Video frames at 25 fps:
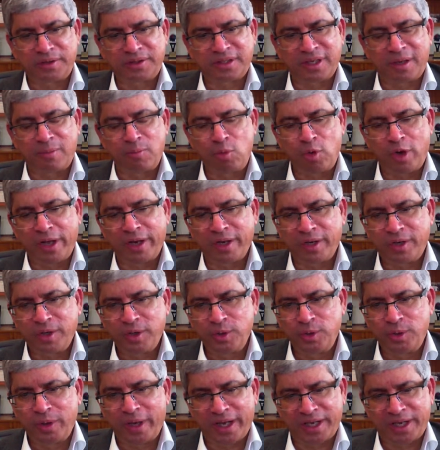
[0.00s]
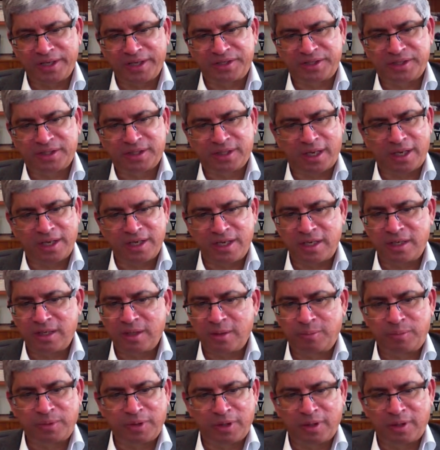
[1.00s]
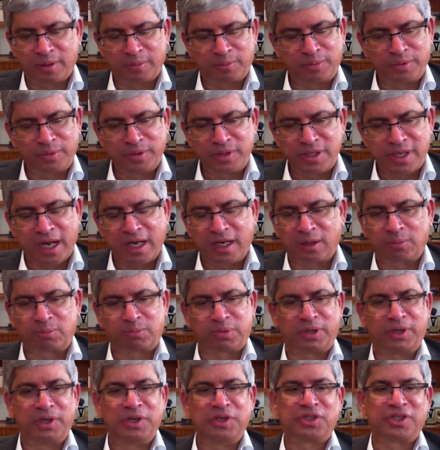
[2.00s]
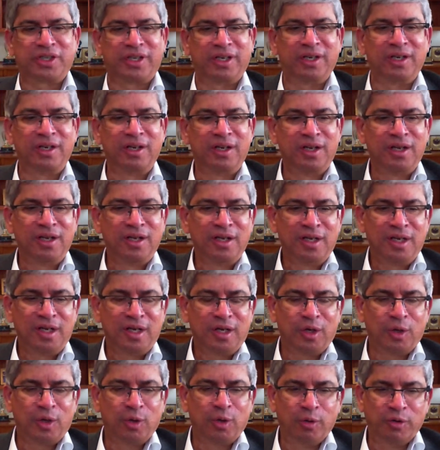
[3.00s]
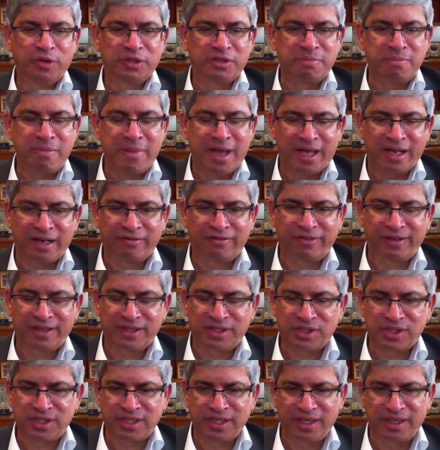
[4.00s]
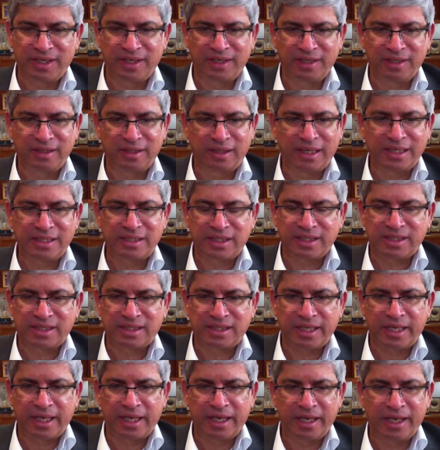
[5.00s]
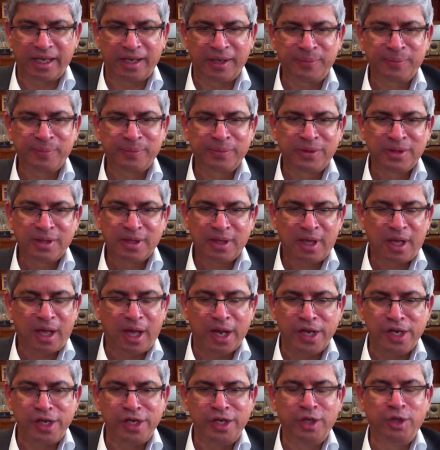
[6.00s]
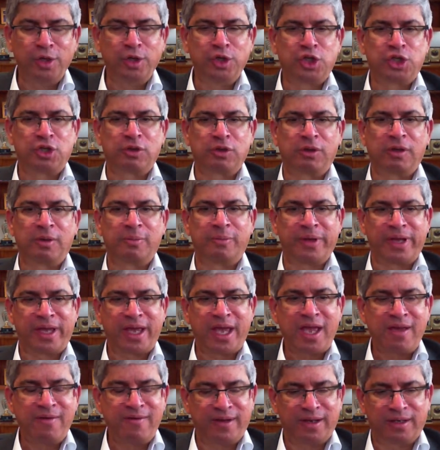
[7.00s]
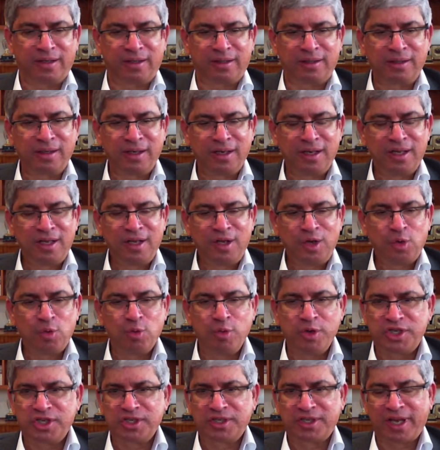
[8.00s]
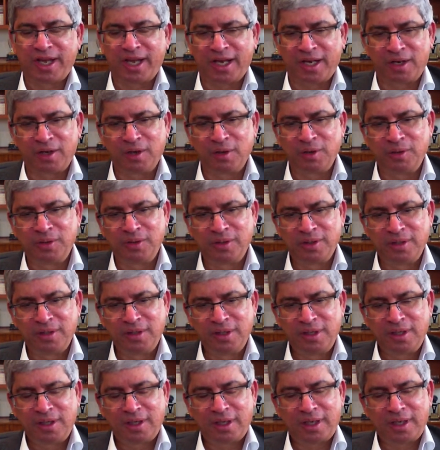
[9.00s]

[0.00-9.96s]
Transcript: someone who has a younger person who is manifesting, let's just say, unusual behavior, which is how